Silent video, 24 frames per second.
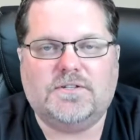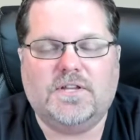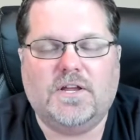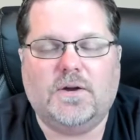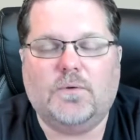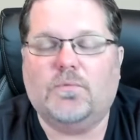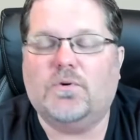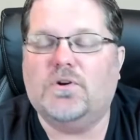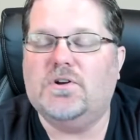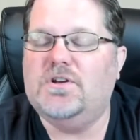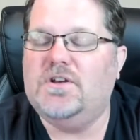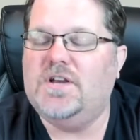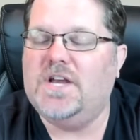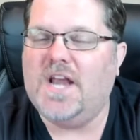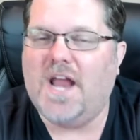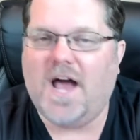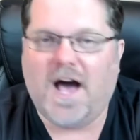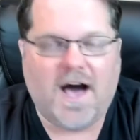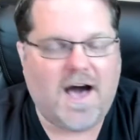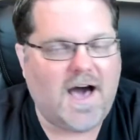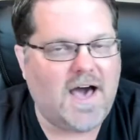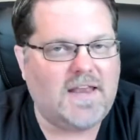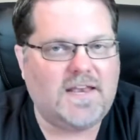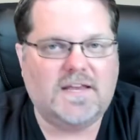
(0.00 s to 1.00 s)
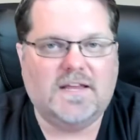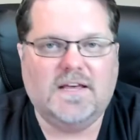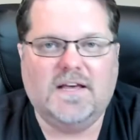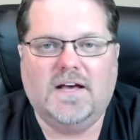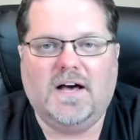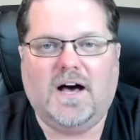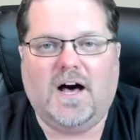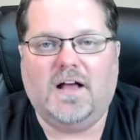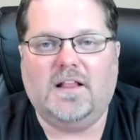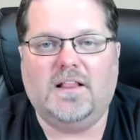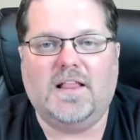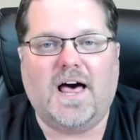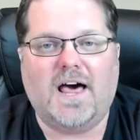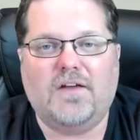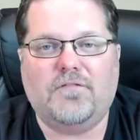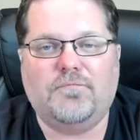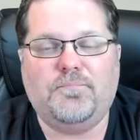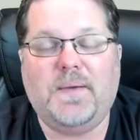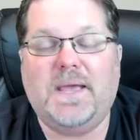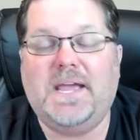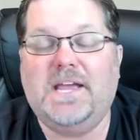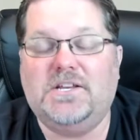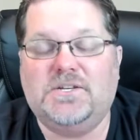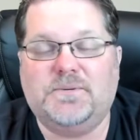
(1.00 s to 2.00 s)
There were not a lot of
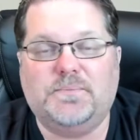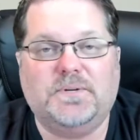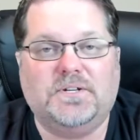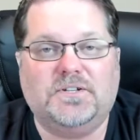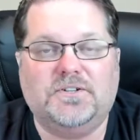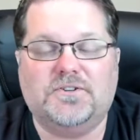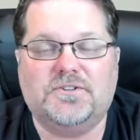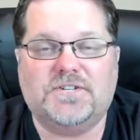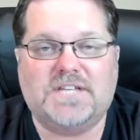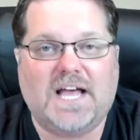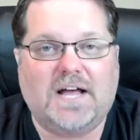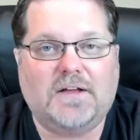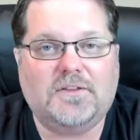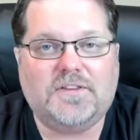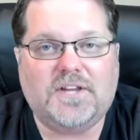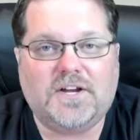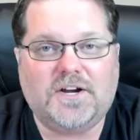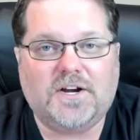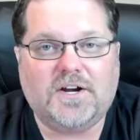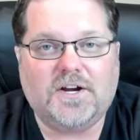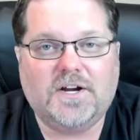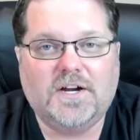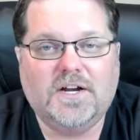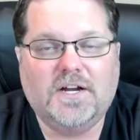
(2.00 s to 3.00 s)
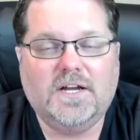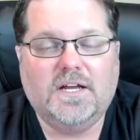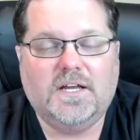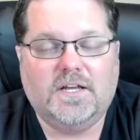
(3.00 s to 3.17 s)
page builders out there.